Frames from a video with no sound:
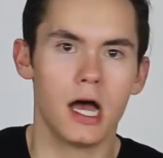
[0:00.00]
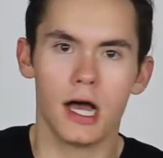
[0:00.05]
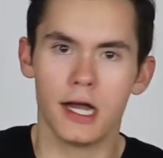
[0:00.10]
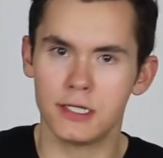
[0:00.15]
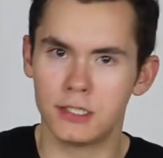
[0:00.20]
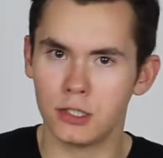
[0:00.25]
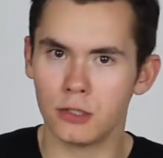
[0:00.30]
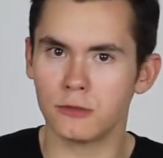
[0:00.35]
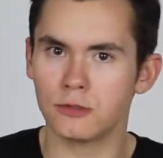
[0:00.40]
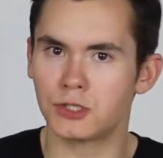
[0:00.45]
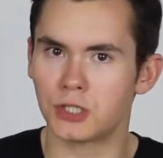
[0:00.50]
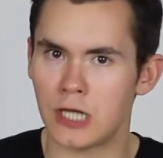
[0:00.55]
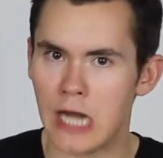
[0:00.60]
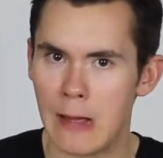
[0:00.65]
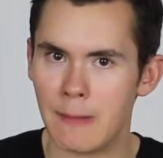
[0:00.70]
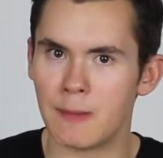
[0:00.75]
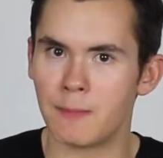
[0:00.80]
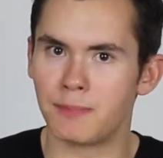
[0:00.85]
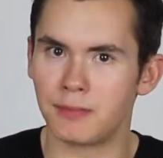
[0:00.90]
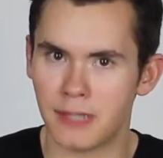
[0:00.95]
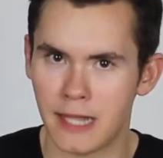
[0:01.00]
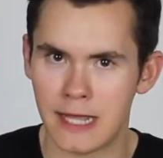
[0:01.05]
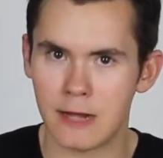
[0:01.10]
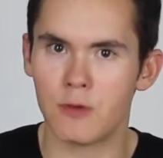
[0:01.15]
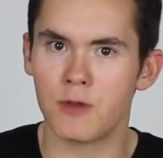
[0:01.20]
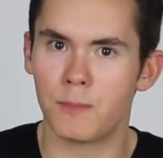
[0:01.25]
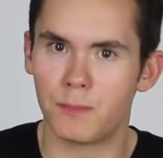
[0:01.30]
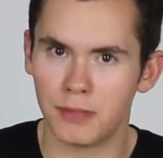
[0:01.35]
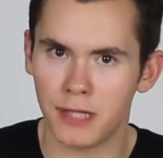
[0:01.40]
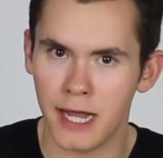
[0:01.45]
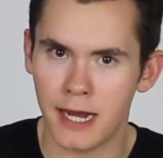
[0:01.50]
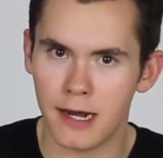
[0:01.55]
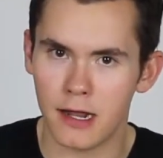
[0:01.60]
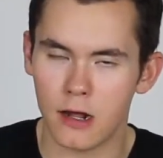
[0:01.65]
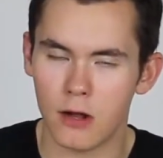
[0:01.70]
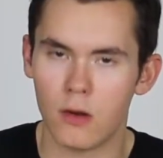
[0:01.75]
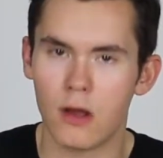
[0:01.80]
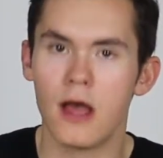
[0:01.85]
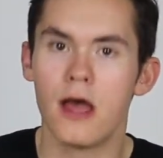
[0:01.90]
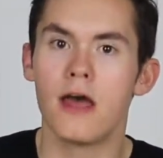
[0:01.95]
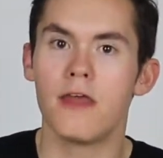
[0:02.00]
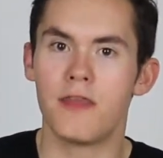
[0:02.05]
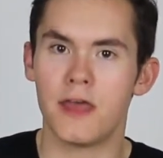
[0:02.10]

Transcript: Adults should not be playing with Play-Doh.